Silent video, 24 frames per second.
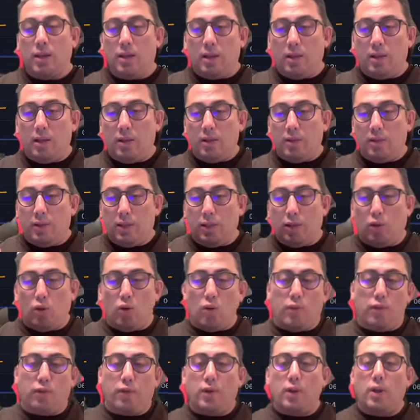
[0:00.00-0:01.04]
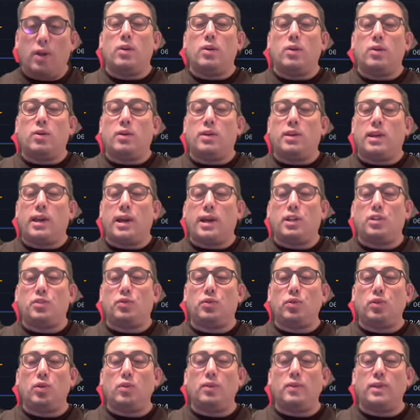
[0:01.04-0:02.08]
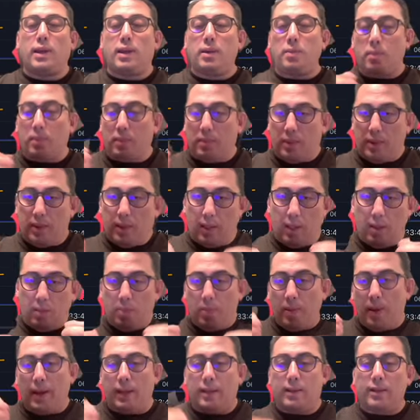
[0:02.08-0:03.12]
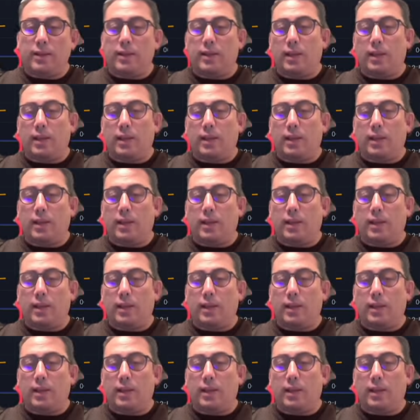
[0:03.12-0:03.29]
with the low cash flow they impact it and